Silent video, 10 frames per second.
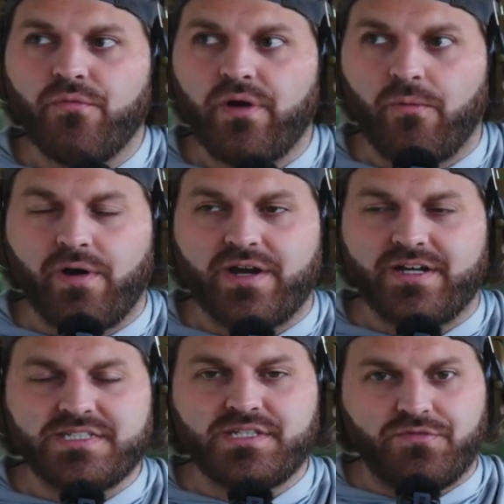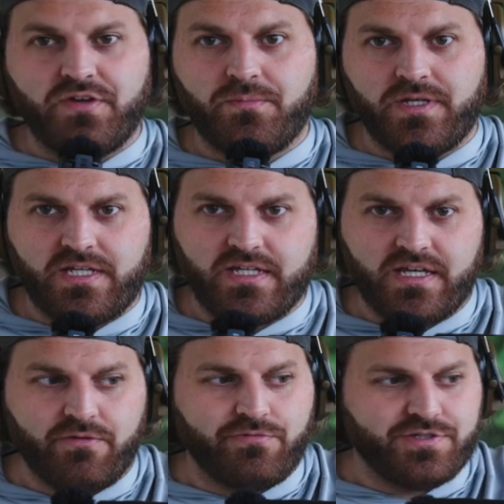I wanted it to fit me,
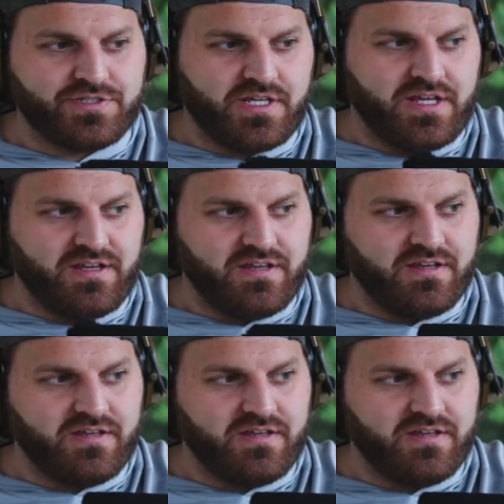it was a